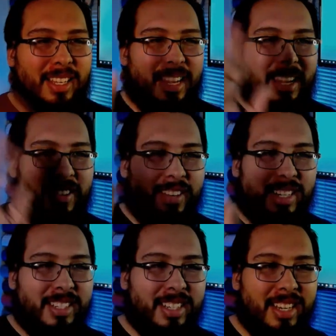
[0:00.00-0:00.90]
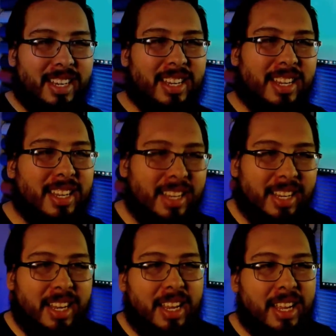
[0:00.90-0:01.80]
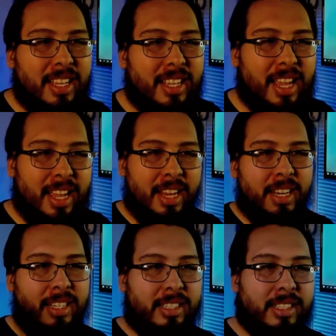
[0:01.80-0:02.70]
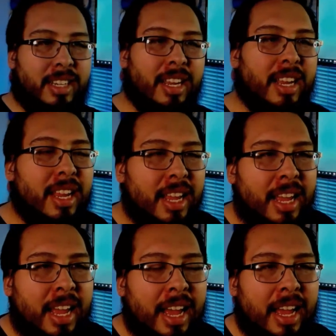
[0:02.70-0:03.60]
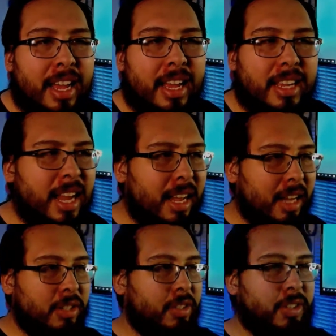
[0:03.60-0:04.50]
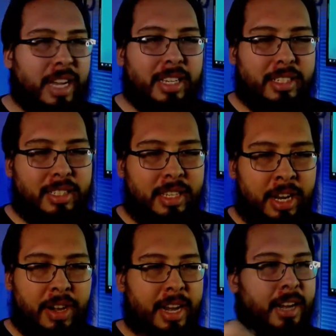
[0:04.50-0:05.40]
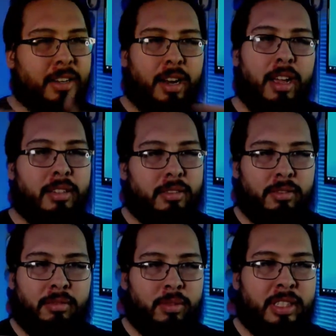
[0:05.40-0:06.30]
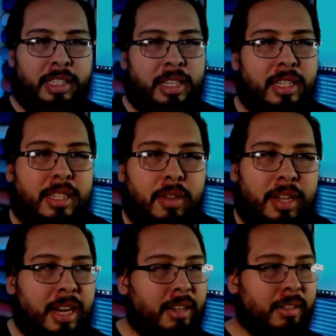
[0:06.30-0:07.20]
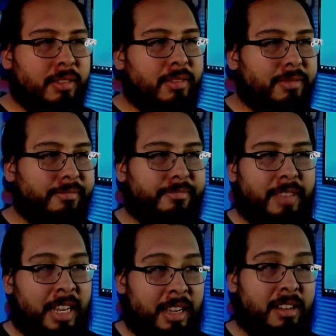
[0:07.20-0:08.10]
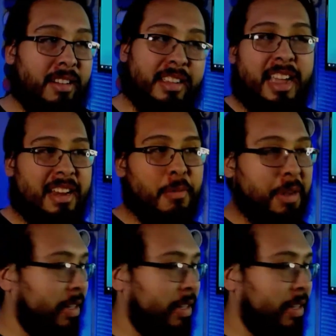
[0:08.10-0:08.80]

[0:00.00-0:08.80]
Hey, Chris. Hey, A-List. Yeah, I'll show you guys here at 8 o'clock. Once it hits, I'll kind of literally what